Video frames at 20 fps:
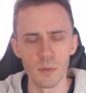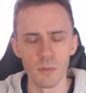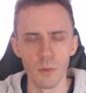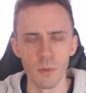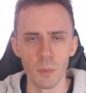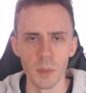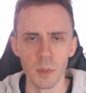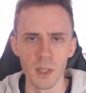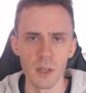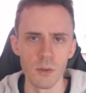for
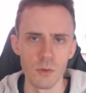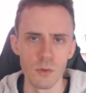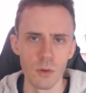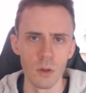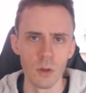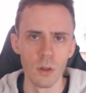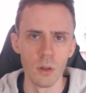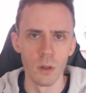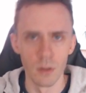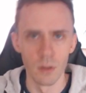
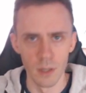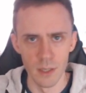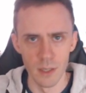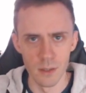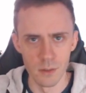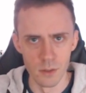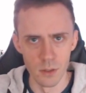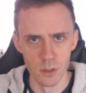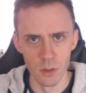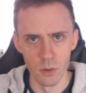potential
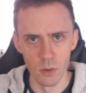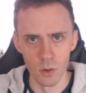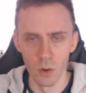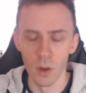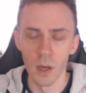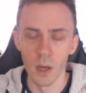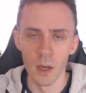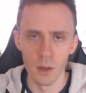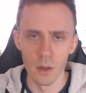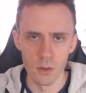
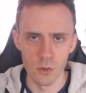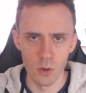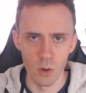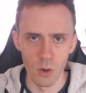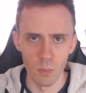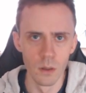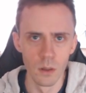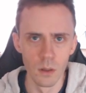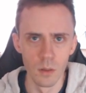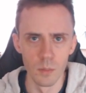LayerZero airdrop.